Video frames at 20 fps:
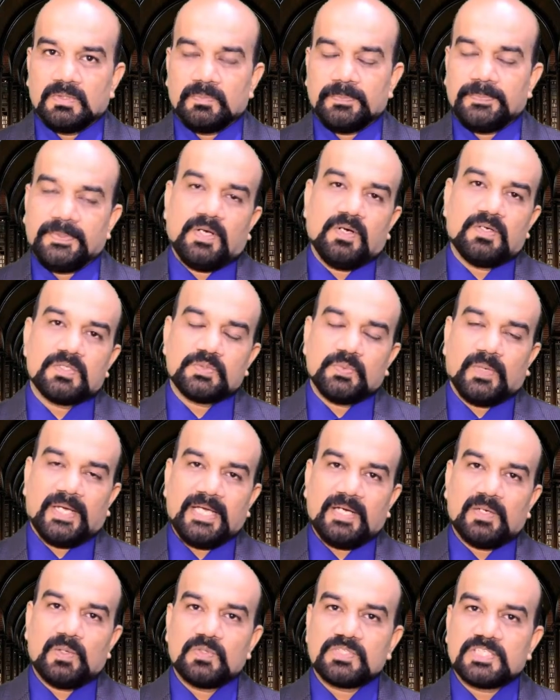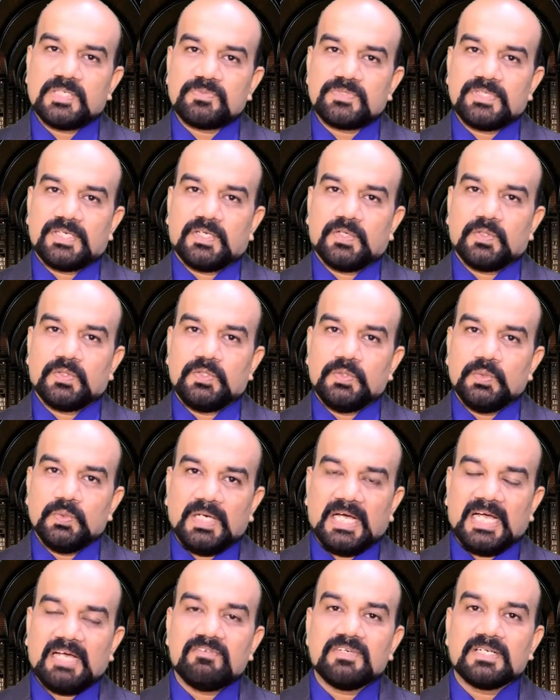Because why I always keep saying, you
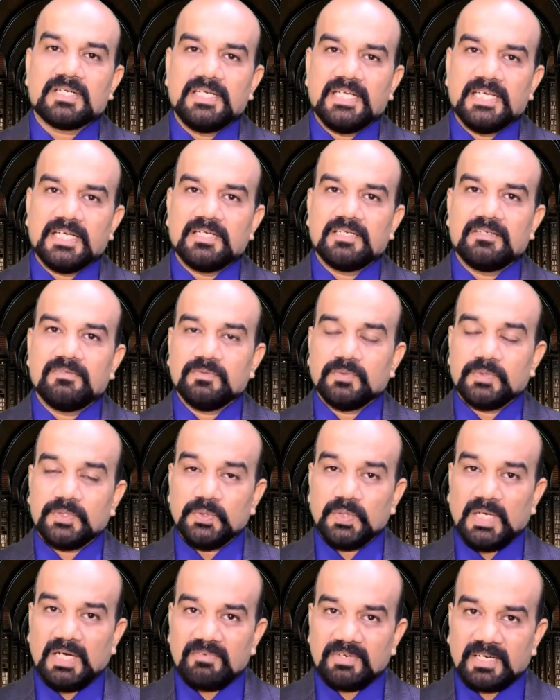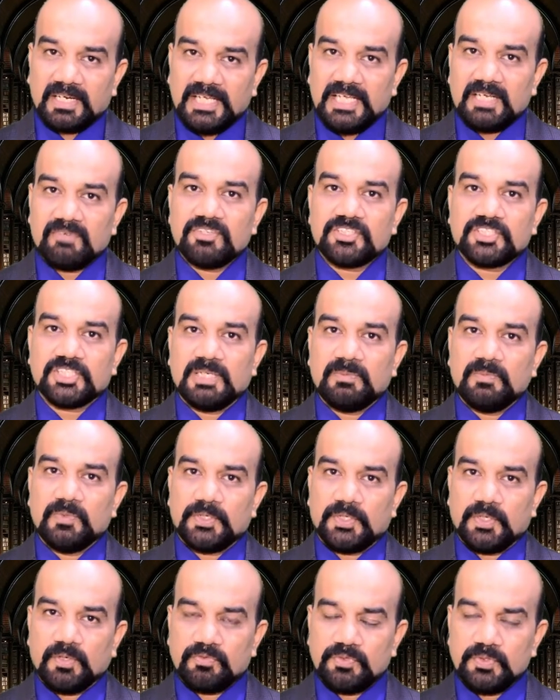have a clear vision
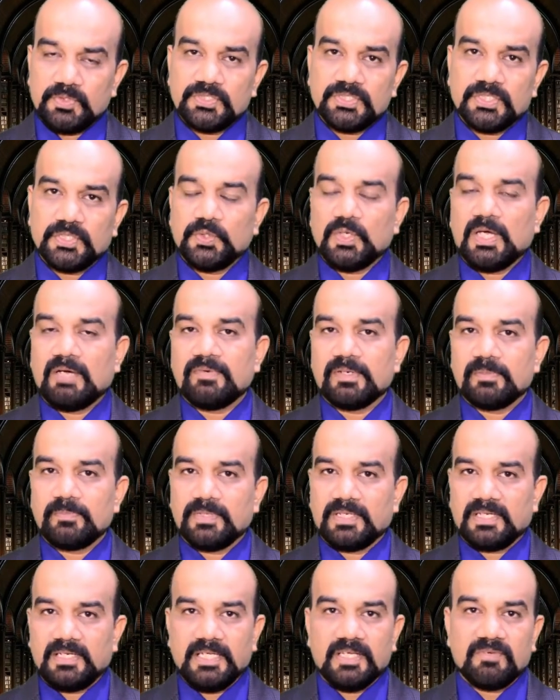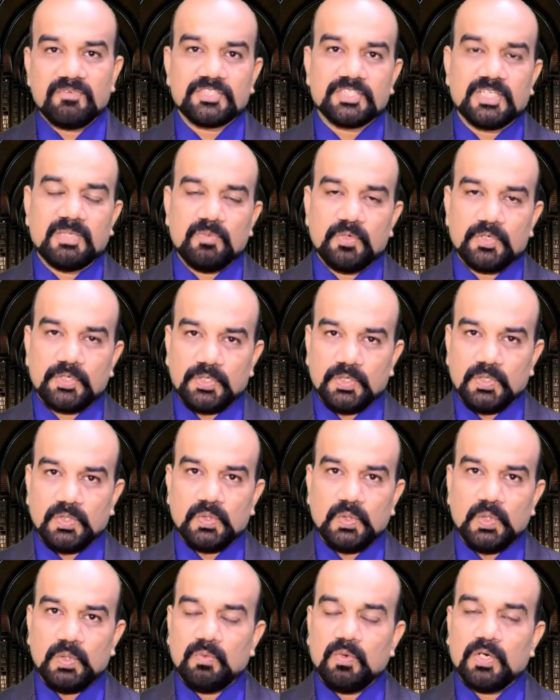about your future. You have a clear vision about
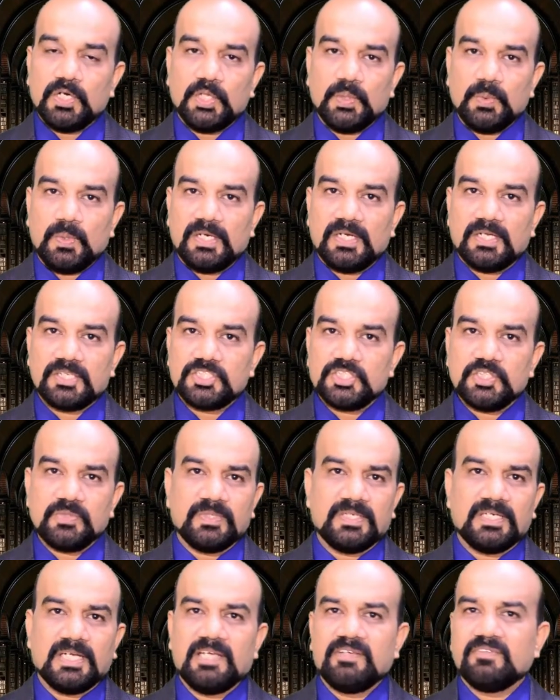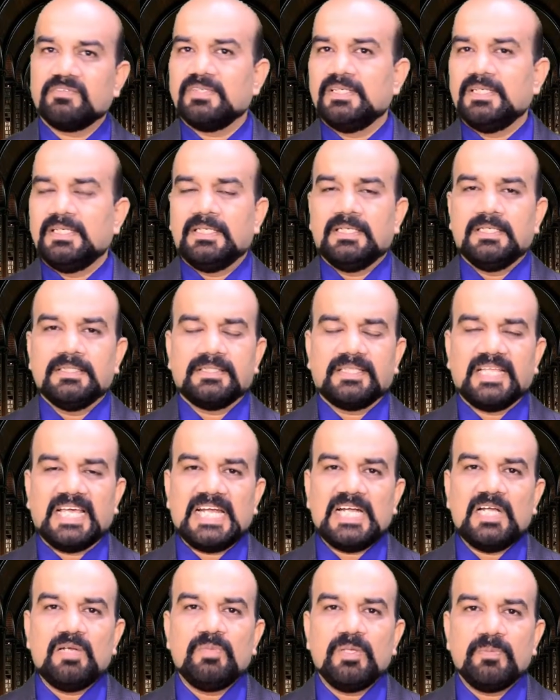your goal, what you want to achieve in life.
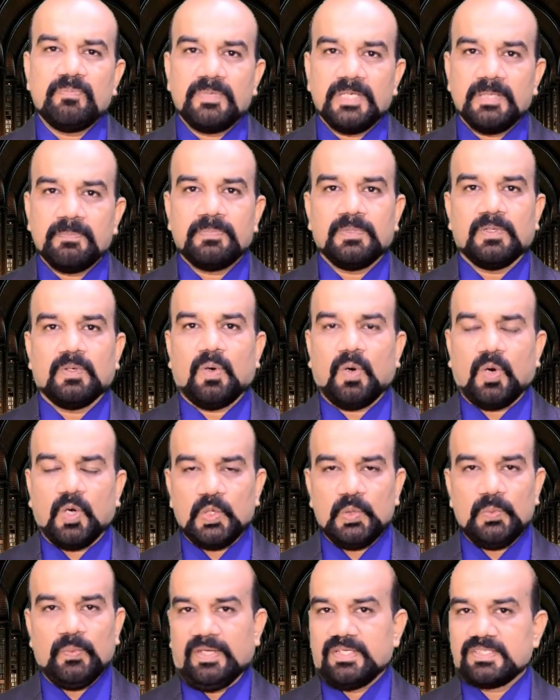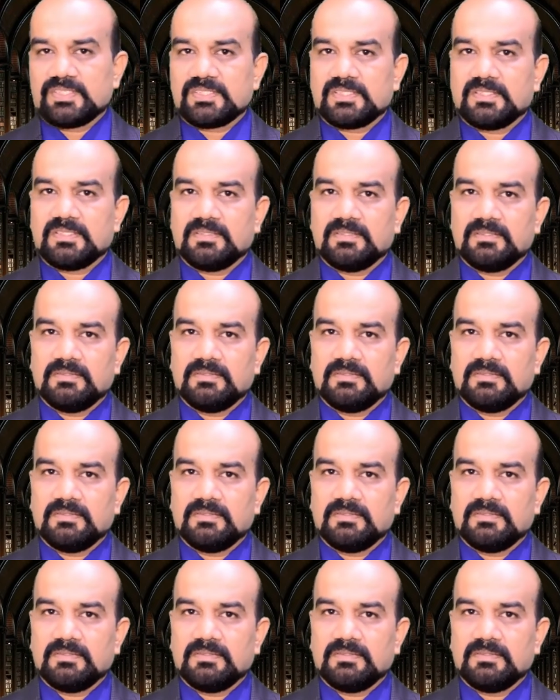There will be people always.